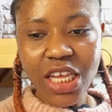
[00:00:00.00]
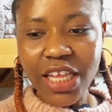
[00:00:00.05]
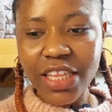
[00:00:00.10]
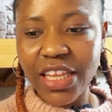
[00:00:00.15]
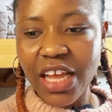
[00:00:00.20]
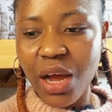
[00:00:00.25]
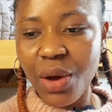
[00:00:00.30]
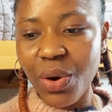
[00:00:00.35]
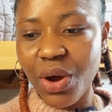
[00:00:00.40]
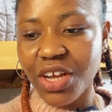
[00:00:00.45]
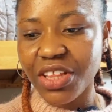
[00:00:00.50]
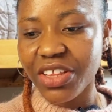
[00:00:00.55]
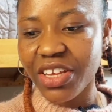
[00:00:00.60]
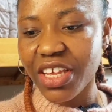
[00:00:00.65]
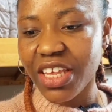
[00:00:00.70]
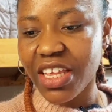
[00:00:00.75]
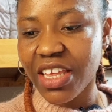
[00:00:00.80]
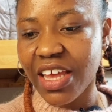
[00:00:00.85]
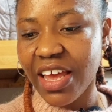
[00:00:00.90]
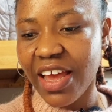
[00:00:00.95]
Now, under
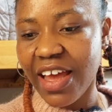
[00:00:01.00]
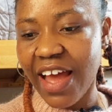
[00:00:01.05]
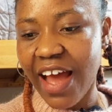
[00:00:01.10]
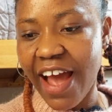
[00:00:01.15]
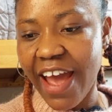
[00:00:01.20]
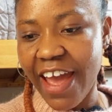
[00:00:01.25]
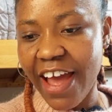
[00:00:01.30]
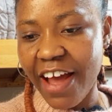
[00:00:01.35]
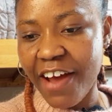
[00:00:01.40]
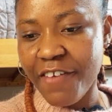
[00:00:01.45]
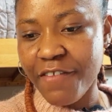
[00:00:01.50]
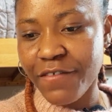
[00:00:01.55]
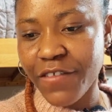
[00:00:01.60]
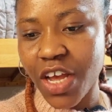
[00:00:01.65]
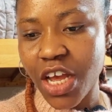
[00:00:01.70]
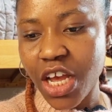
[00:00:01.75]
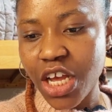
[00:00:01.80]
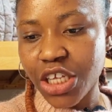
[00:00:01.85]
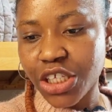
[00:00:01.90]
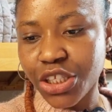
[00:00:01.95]
here, I have
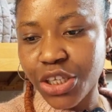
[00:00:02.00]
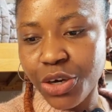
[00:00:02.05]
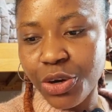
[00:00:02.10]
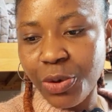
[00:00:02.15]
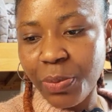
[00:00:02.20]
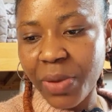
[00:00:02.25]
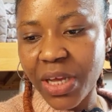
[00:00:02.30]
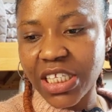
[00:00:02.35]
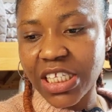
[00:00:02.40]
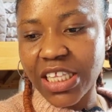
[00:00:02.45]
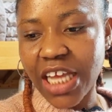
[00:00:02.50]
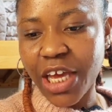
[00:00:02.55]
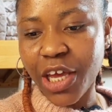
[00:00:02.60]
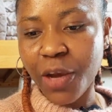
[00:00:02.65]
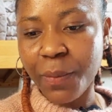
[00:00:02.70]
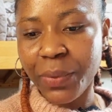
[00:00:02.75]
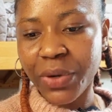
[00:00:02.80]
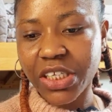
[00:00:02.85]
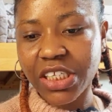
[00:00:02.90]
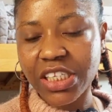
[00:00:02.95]
documents like
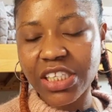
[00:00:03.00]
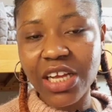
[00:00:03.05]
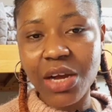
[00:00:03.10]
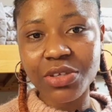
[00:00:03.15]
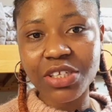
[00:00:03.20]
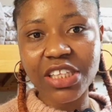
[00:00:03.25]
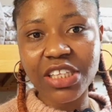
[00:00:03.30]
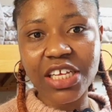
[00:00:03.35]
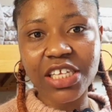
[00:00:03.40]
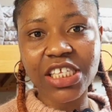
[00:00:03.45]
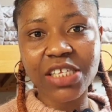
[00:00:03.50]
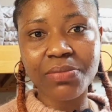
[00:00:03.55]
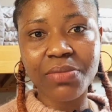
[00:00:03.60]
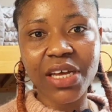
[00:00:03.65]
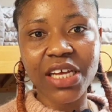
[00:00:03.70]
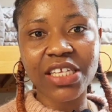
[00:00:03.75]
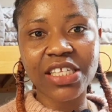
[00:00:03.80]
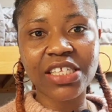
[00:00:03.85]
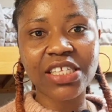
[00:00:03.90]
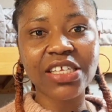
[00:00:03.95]
your personal
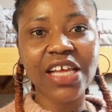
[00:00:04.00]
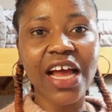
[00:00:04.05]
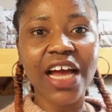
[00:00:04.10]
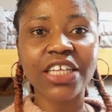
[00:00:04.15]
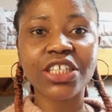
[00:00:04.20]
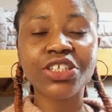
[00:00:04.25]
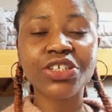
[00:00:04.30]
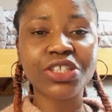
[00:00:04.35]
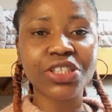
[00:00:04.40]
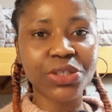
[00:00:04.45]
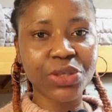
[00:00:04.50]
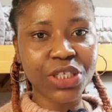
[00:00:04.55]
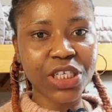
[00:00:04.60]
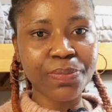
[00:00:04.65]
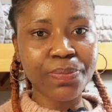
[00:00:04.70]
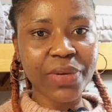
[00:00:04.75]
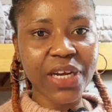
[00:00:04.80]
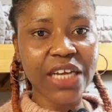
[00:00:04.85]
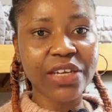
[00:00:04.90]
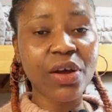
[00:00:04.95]
statements and your study
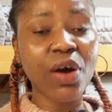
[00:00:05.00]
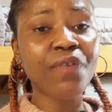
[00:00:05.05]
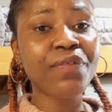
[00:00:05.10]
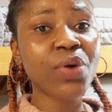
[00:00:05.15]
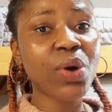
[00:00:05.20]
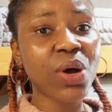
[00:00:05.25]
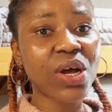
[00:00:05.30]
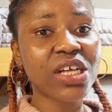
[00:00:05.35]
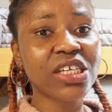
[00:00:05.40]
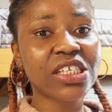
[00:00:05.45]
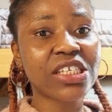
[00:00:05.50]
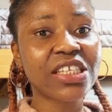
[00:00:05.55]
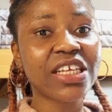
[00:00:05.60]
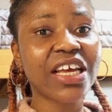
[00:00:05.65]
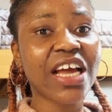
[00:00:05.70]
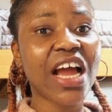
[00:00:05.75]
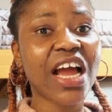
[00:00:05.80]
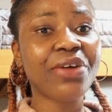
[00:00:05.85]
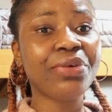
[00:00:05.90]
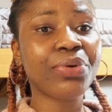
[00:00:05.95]
plan. Of course, they
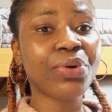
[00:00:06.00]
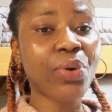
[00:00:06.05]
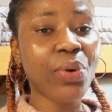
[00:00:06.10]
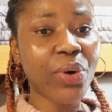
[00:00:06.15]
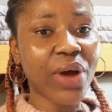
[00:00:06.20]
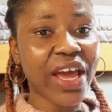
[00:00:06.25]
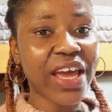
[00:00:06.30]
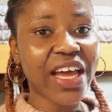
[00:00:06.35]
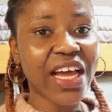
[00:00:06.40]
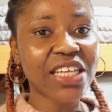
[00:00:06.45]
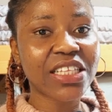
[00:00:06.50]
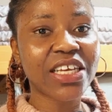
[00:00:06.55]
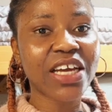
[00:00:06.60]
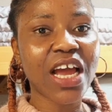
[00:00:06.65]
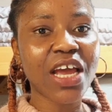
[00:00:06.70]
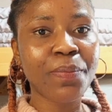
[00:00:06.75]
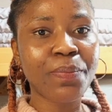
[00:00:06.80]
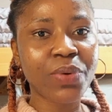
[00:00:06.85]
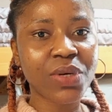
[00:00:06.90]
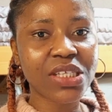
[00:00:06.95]
are required, they are
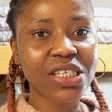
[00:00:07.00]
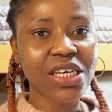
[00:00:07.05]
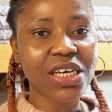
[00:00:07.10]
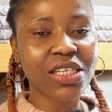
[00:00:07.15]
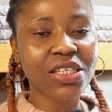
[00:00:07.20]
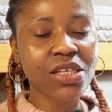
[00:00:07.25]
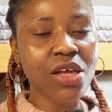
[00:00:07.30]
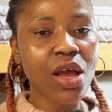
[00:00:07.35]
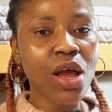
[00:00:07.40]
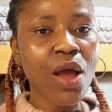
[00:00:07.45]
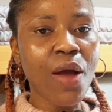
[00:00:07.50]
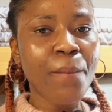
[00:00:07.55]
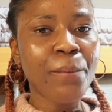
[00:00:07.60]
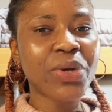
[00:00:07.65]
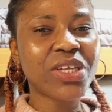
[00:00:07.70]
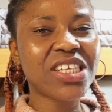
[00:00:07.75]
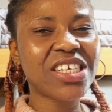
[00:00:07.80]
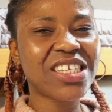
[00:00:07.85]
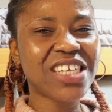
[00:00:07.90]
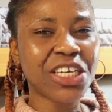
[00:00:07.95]
important,
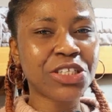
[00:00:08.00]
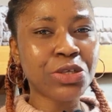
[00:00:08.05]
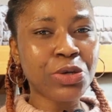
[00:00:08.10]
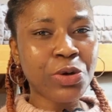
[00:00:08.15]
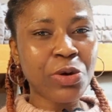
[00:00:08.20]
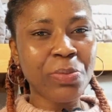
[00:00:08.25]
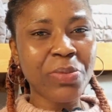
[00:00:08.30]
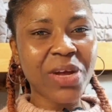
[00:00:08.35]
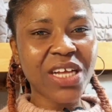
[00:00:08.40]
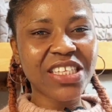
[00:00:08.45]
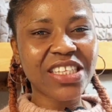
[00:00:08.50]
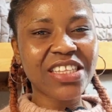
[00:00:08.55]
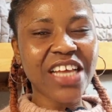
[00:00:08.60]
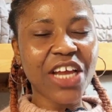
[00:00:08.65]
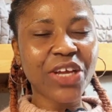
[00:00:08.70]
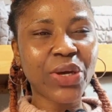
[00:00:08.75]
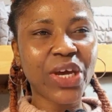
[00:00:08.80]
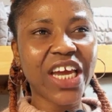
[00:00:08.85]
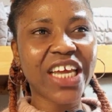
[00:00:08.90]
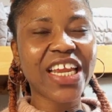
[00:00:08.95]
but these are documents that
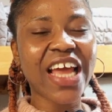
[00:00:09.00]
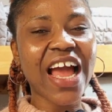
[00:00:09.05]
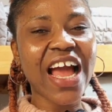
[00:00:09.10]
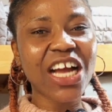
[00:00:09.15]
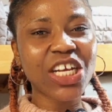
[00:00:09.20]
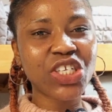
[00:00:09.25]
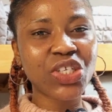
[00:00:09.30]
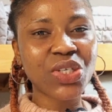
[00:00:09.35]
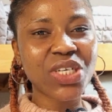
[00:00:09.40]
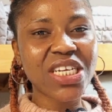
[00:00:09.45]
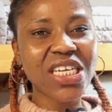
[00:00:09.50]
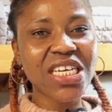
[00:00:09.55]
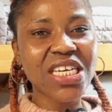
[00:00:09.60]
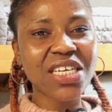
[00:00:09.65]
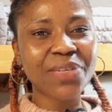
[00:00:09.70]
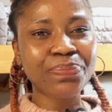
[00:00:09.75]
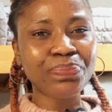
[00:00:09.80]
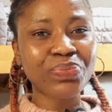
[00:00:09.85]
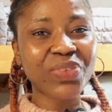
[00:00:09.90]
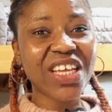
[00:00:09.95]
you can
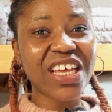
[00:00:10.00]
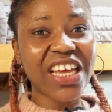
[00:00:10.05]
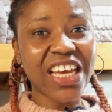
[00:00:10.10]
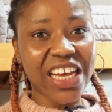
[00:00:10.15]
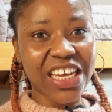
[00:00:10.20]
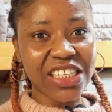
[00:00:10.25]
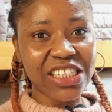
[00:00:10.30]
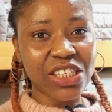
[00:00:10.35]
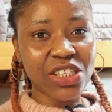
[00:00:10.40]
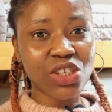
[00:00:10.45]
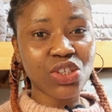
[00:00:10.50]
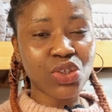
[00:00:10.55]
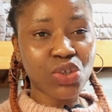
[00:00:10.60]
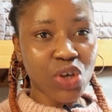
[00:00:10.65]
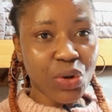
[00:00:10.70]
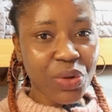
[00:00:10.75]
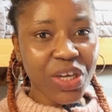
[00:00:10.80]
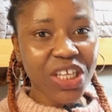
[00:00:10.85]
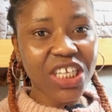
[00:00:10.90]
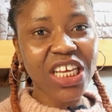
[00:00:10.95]
actually get
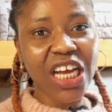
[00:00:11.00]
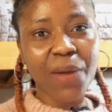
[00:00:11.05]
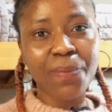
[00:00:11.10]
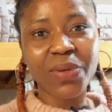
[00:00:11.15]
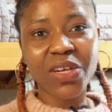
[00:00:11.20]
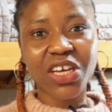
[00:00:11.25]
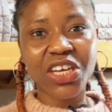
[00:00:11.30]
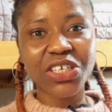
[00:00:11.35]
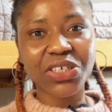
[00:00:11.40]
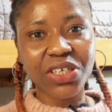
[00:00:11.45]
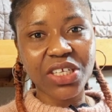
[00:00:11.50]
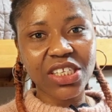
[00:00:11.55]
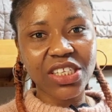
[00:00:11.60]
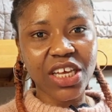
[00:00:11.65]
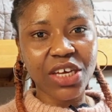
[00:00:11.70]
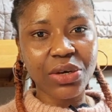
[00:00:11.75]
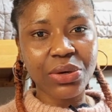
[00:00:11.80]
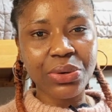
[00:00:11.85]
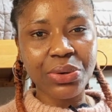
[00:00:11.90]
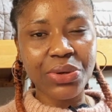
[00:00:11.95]
during the application
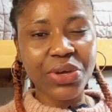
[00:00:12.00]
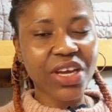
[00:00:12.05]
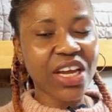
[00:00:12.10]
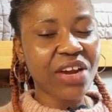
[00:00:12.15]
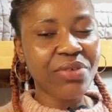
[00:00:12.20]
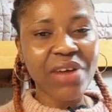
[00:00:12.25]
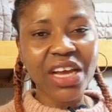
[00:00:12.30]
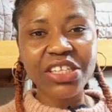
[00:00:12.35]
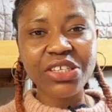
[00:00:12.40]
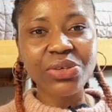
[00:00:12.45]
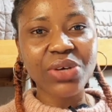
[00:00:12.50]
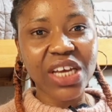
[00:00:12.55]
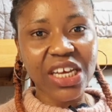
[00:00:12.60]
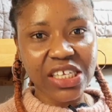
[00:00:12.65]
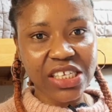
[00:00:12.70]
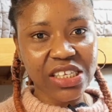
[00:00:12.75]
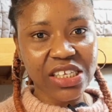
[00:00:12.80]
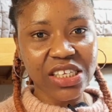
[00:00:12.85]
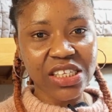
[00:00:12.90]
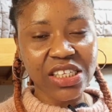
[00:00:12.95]
cycle. You can write your
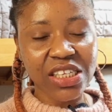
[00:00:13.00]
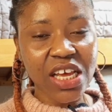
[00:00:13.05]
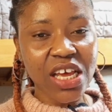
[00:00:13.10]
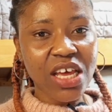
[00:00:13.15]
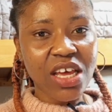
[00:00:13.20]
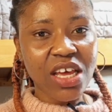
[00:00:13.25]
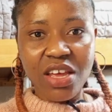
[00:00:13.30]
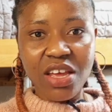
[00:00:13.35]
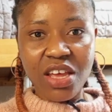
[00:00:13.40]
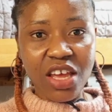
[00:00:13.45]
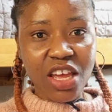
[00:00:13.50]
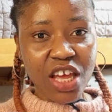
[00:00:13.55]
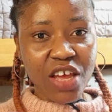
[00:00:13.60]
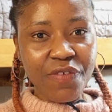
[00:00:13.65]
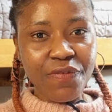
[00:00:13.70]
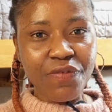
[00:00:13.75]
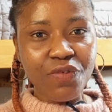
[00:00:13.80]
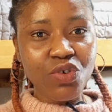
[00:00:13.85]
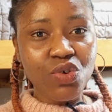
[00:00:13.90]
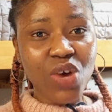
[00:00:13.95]
essays.
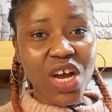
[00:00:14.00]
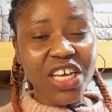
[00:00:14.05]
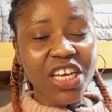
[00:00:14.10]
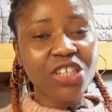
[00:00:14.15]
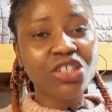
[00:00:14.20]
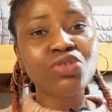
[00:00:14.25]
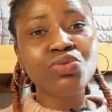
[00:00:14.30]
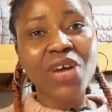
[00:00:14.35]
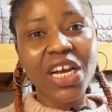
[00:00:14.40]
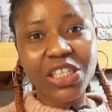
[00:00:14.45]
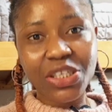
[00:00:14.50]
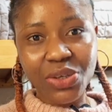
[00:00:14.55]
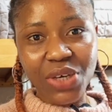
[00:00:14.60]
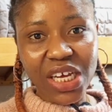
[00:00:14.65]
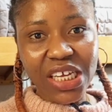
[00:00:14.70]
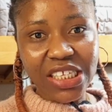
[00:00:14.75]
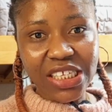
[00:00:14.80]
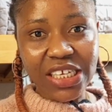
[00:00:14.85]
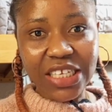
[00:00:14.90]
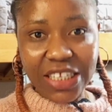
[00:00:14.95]
If you are yet to write your
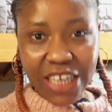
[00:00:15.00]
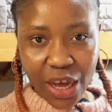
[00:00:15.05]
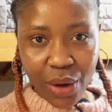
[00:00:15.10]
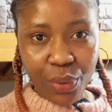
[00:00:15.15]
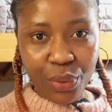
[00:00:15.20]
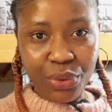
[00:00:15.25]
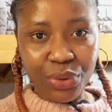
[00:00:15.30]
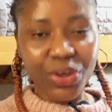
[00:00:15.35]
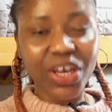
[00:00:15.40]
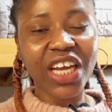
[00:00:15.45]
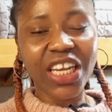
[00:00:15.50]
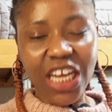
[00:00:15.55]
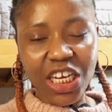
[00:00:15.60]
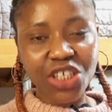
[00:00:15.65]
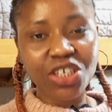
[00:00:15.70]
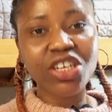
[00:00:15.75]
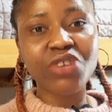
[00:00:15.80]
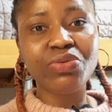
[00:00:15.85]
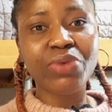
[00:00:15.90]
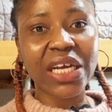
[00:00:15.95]
essay now, you can
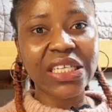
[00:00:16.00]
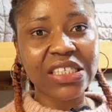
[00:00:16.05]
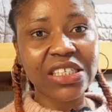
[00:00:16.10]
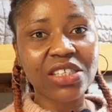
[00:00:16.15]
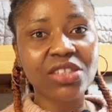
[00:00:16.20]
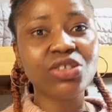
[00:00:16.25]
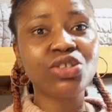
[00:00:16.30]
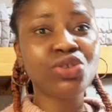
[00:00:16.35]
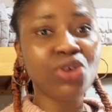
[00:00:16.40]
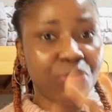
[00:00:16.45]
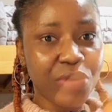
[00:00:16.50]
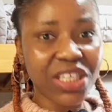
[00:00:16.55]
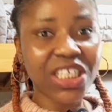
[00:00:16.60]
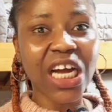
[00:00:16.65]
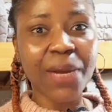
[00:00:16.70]
actually write it during the